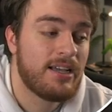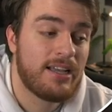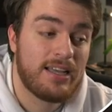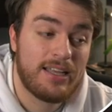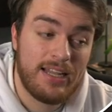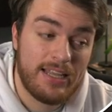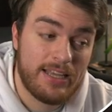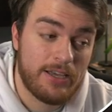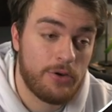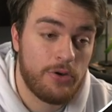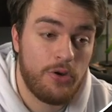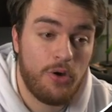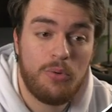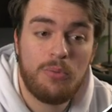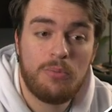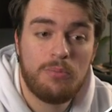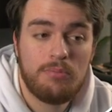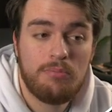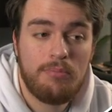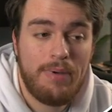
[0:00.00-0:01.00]
click on
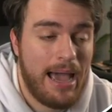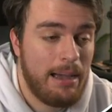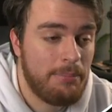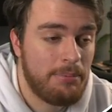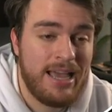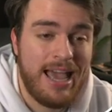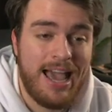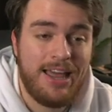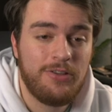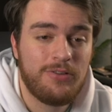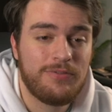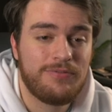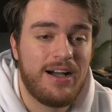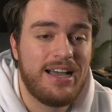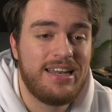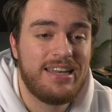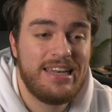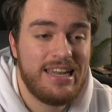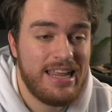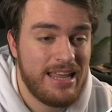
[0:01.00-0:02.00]
your map, and you'll
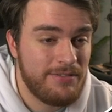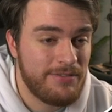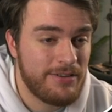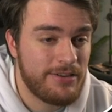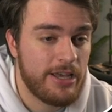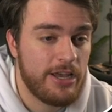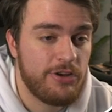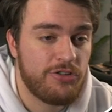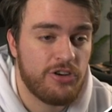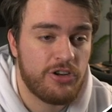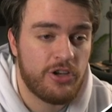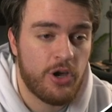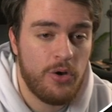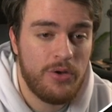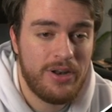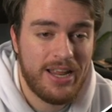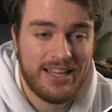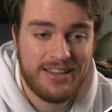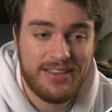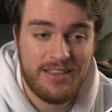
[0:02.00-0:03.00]
find an invitation
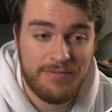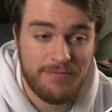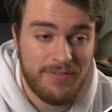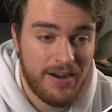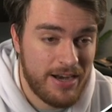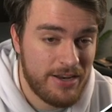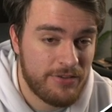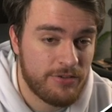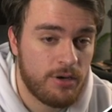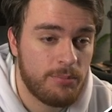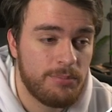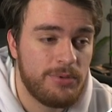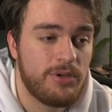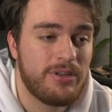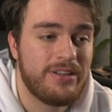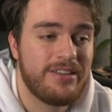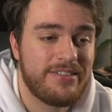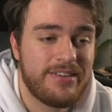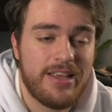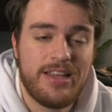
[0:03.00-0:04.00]
code at the very top you
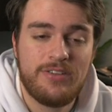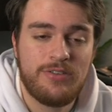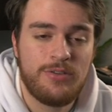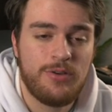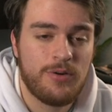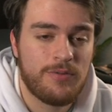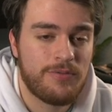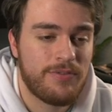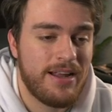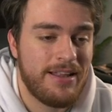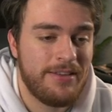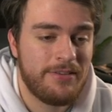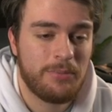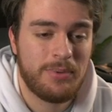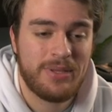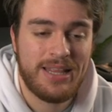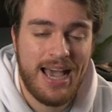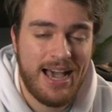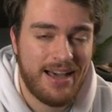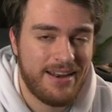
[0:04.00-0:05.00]
can send to your friends
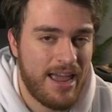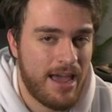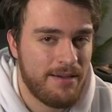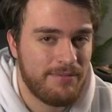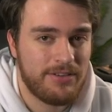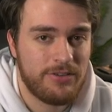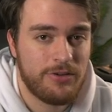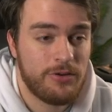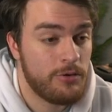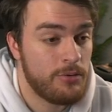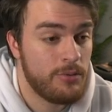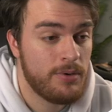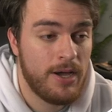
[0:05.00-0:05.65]
without having to do